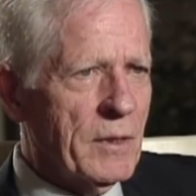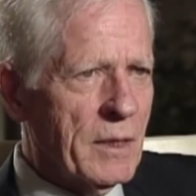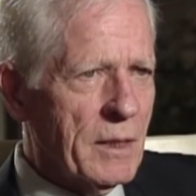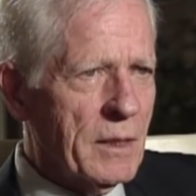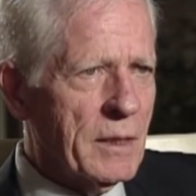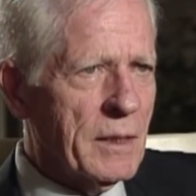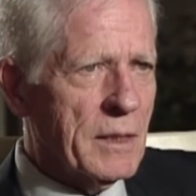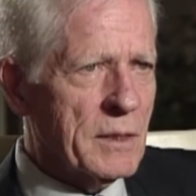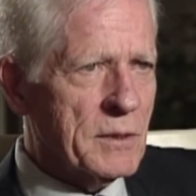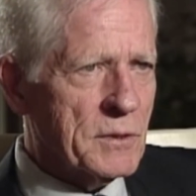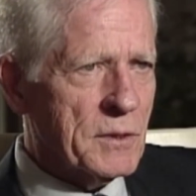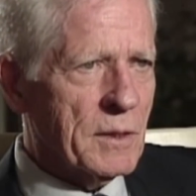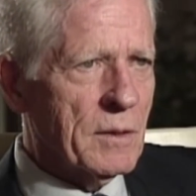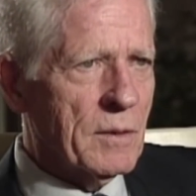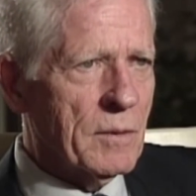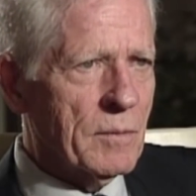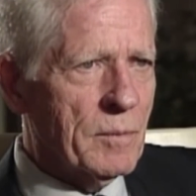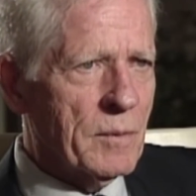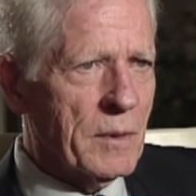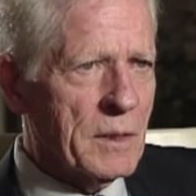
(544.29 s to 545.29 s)
in it as
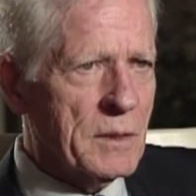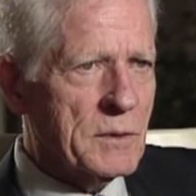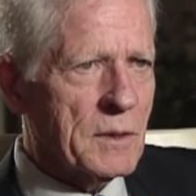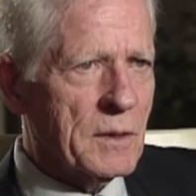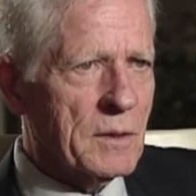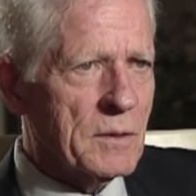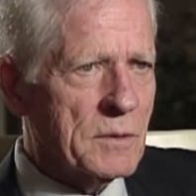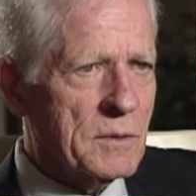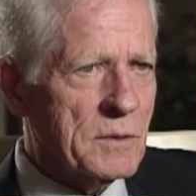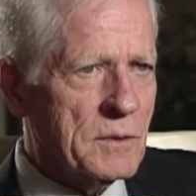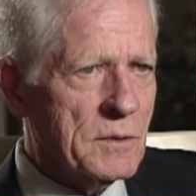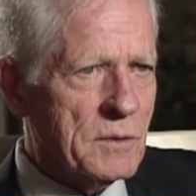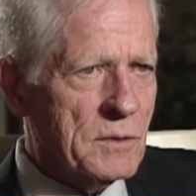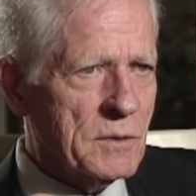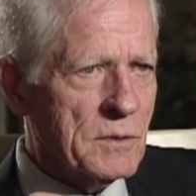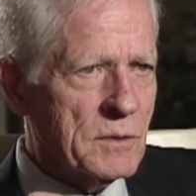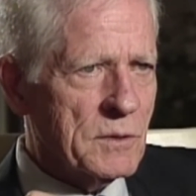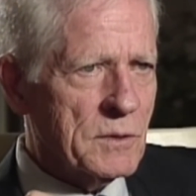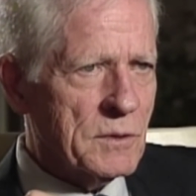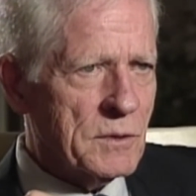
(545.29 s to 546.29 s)
a, as a
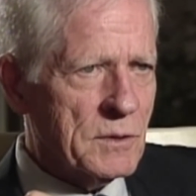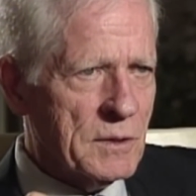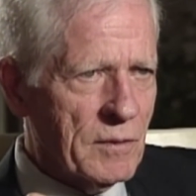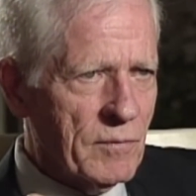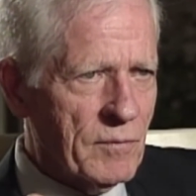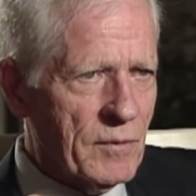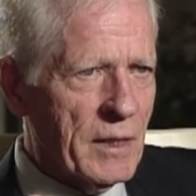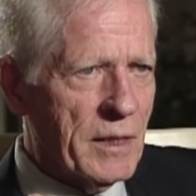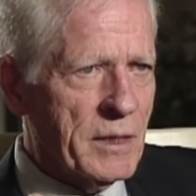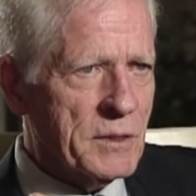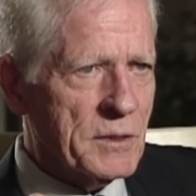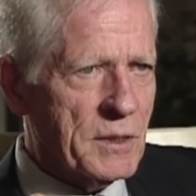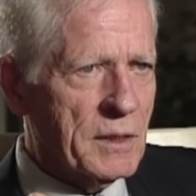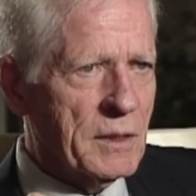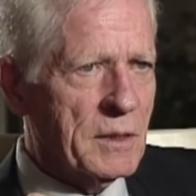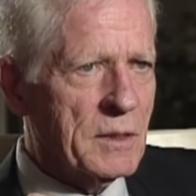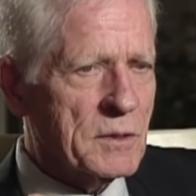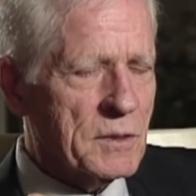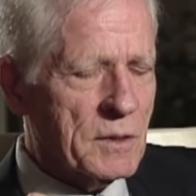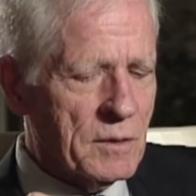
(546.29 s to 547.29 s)

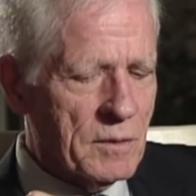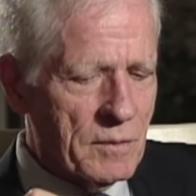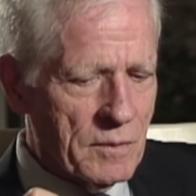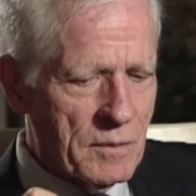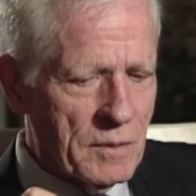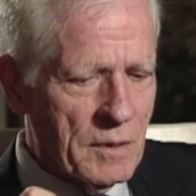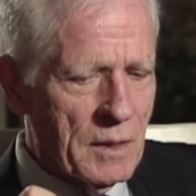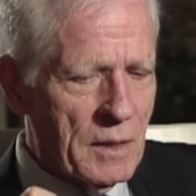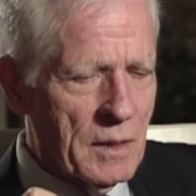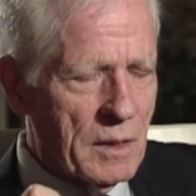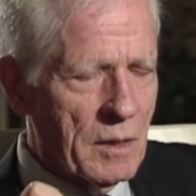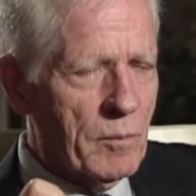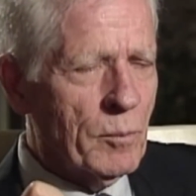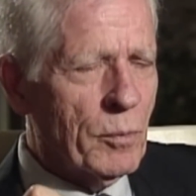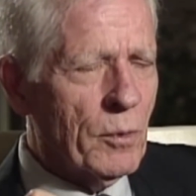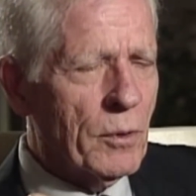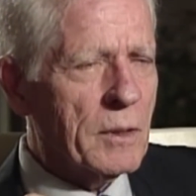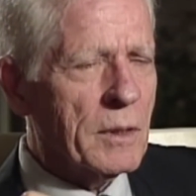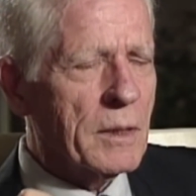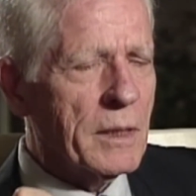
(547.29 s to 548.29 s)
civilizing, as a, an
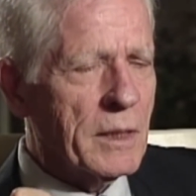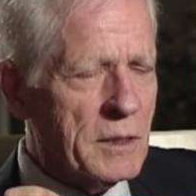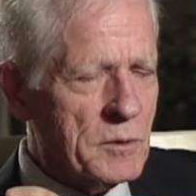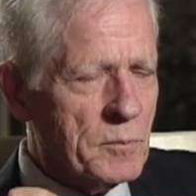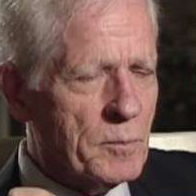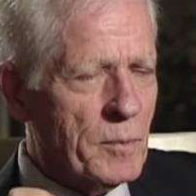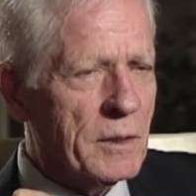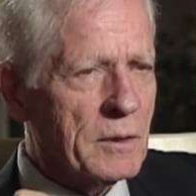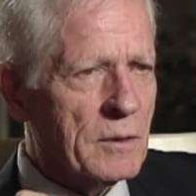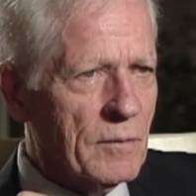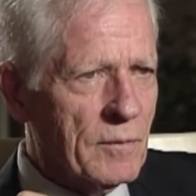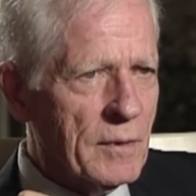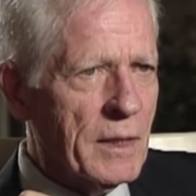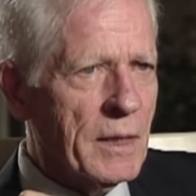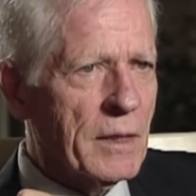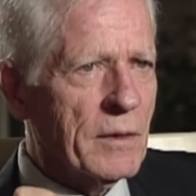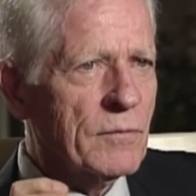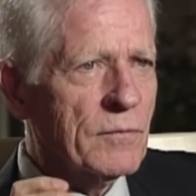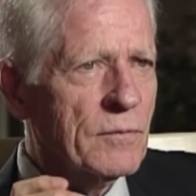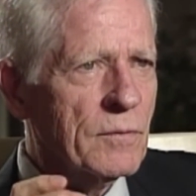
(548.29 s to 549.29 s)
important aspect of
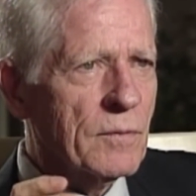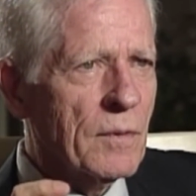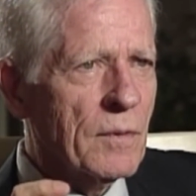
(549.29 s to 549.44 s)
life.